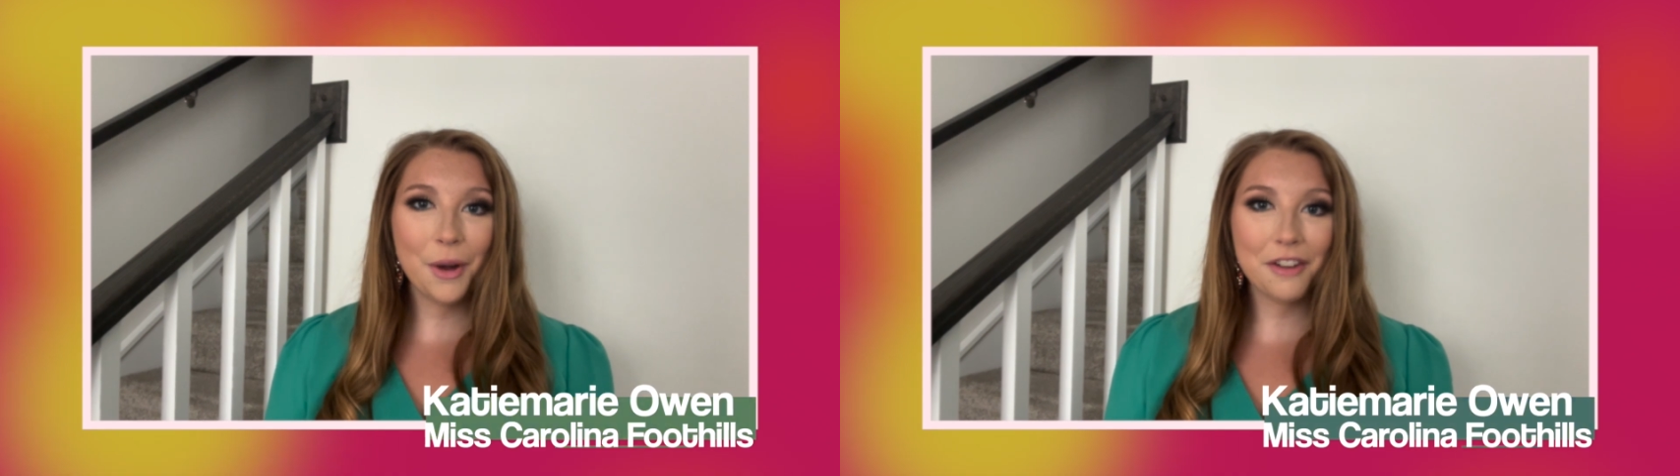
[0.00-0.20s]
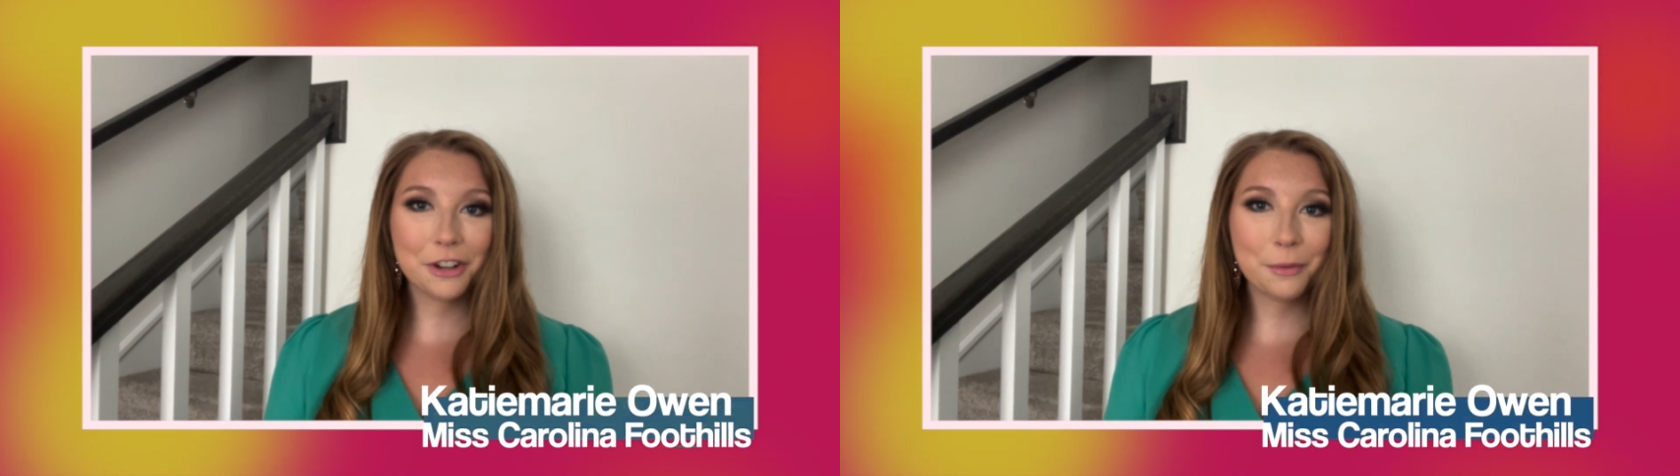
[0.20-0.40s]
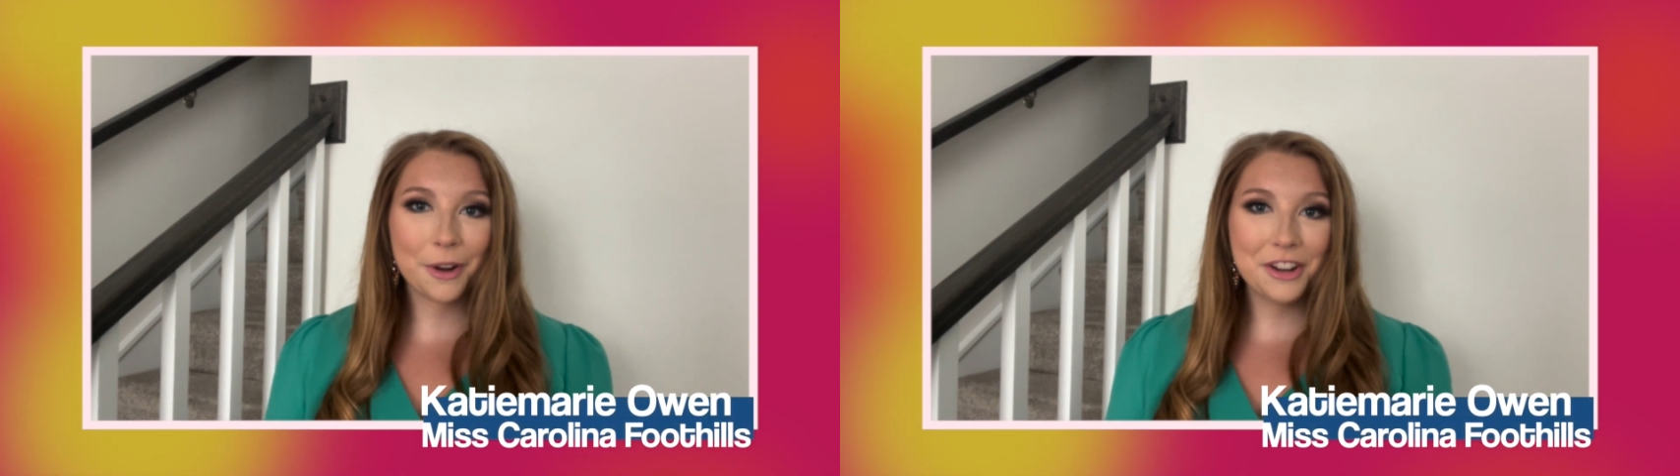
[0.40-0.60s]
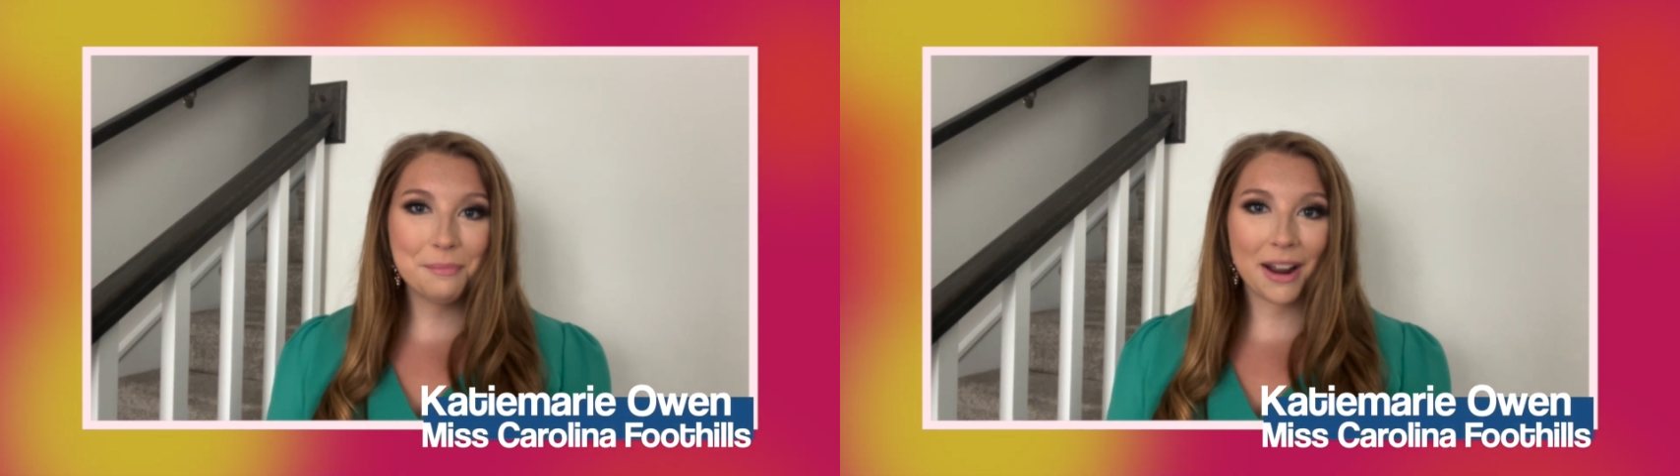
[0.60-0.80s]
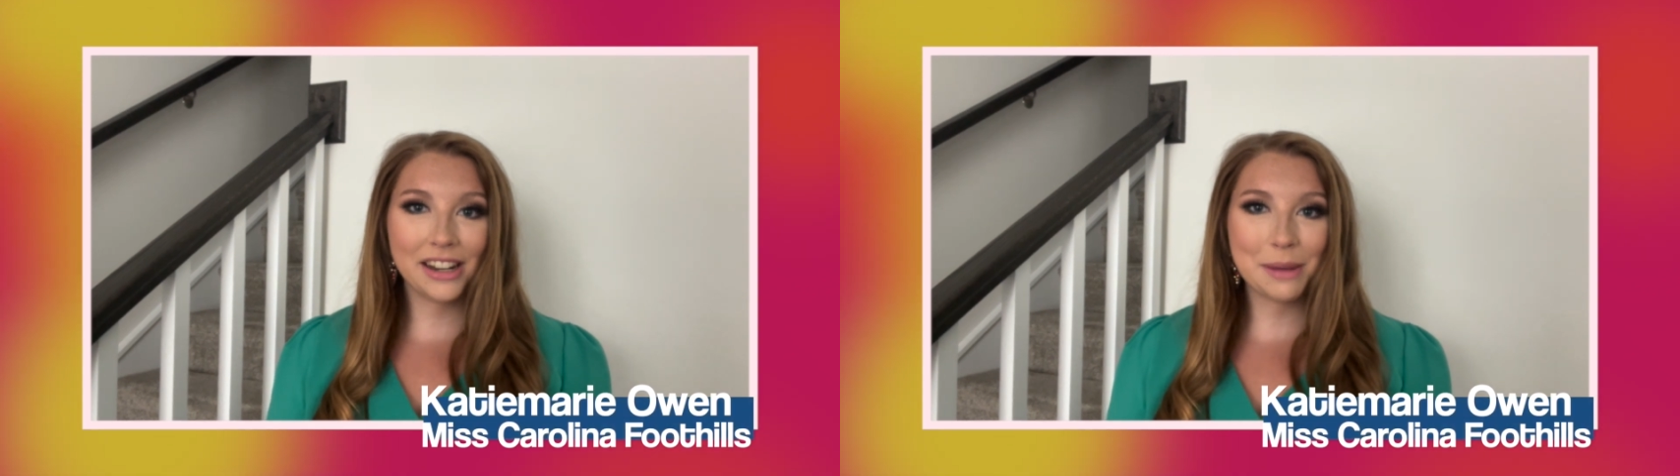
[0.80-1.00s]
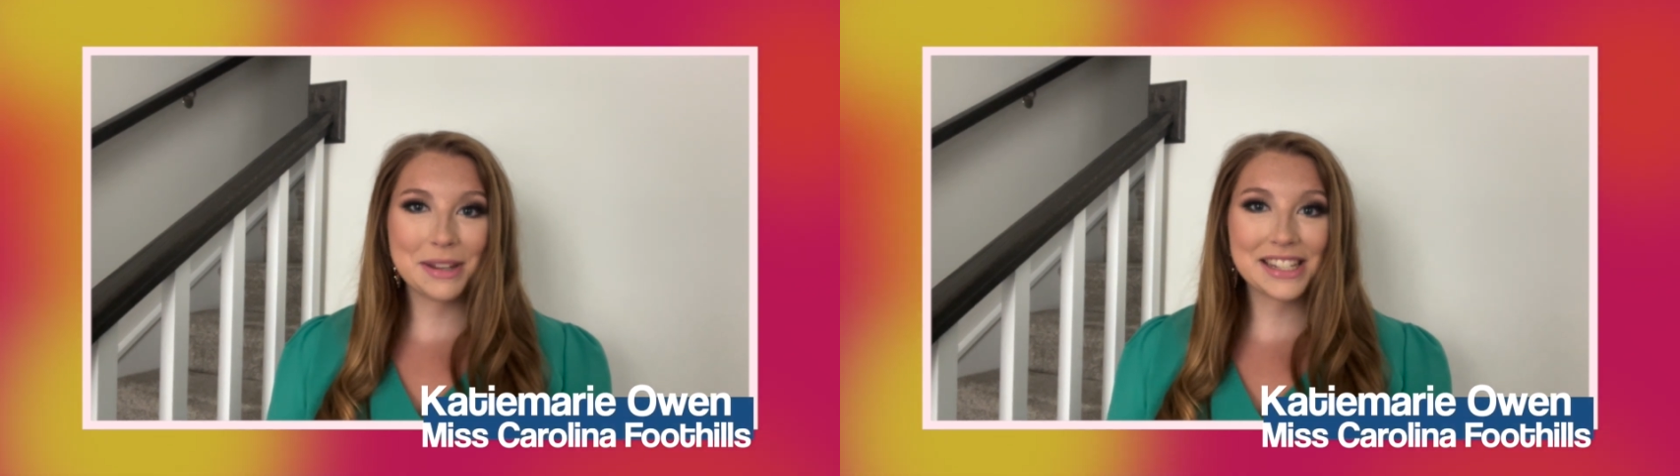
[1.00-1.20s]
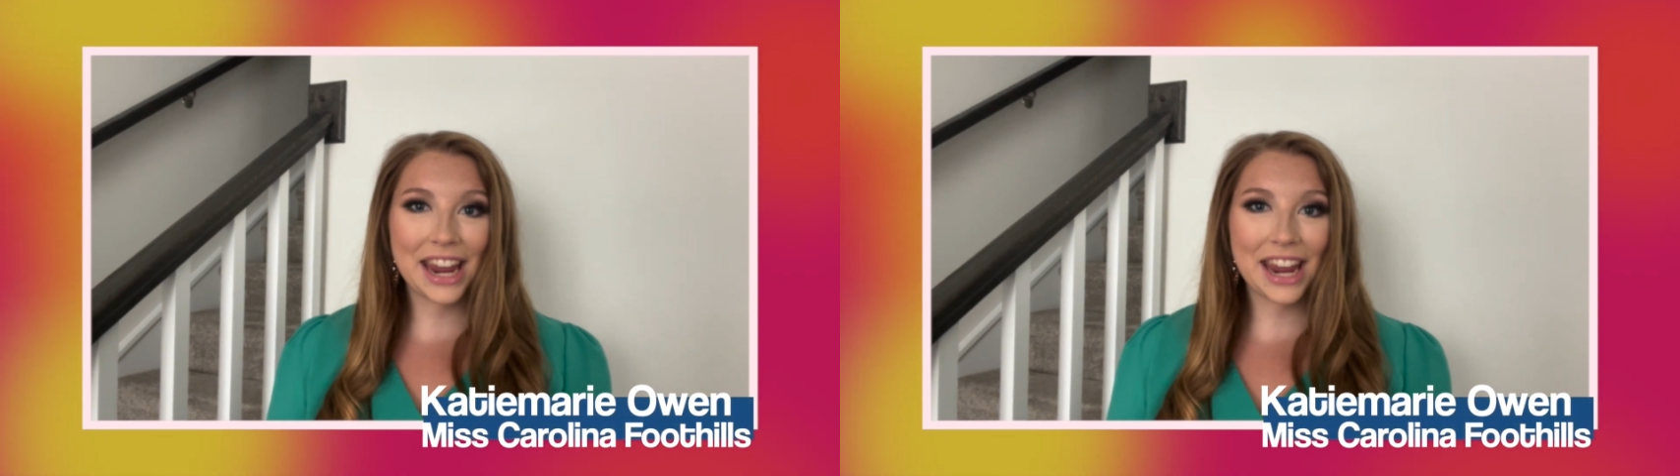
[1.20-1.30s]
everyone, my name is